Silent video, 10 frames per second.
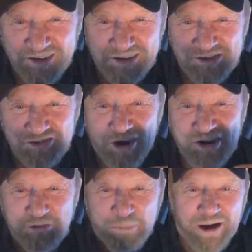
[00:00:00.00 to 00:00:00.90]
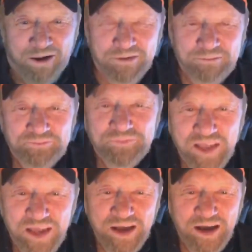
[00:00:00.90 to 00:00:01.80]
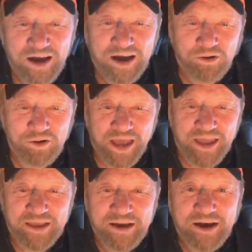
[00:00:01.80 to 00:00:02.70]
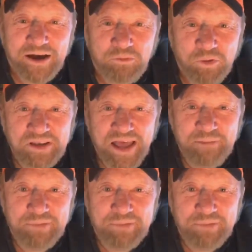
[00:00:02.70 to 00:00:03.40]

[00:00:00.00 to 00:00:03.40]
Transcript: Stretcher bearer. Okay, what time